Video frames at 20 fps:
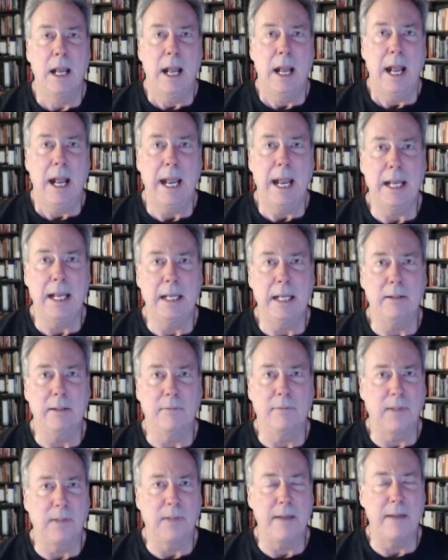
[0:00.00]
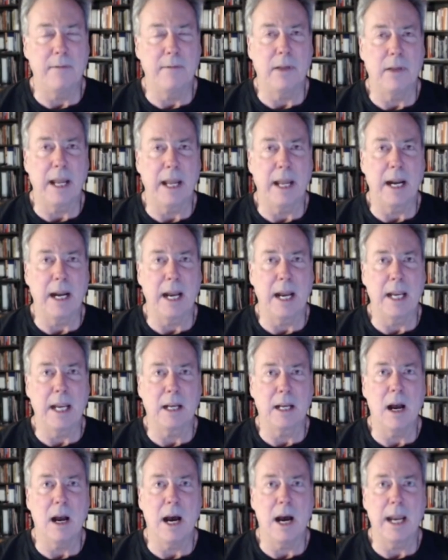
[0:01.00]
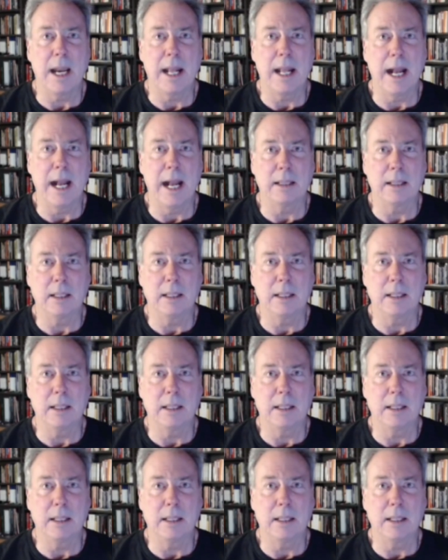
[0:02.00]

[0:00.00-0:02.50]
And the flavor that I caught at